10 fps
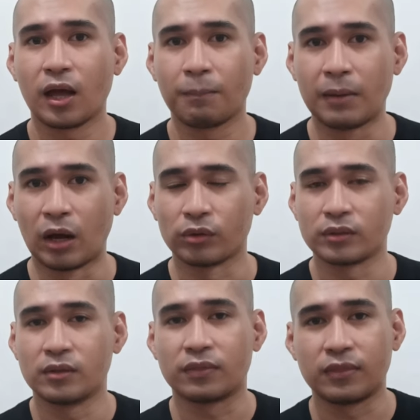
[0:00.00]

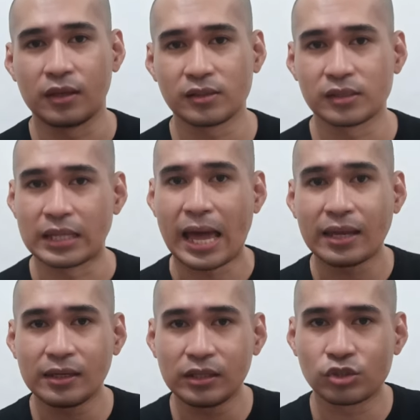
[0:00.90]
about the things that
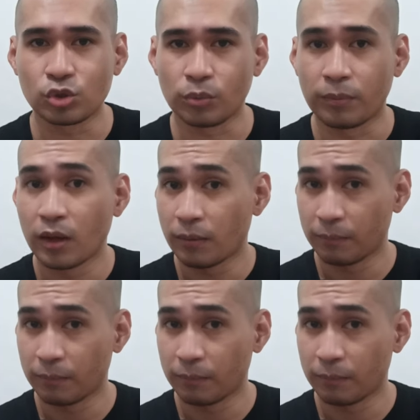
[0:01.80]
I need to